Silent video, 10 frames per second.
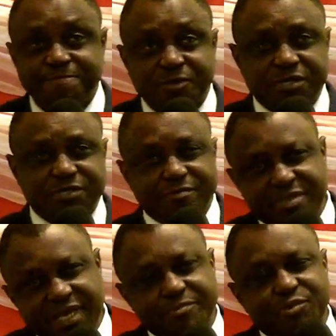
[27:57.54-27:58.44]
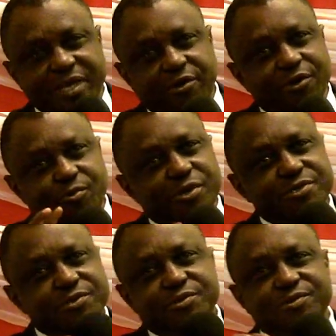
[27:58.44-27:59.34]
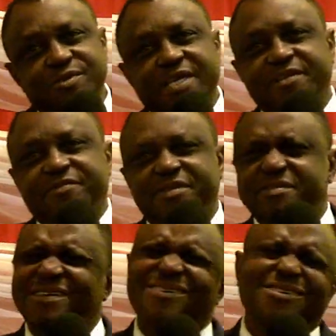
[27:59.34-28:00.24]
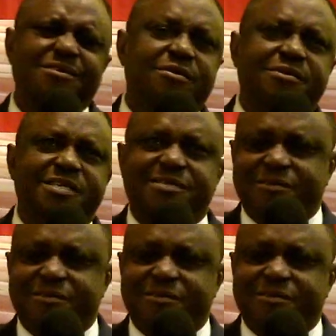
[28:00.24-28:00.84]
Because sometimes when God wants you to do certain things, this is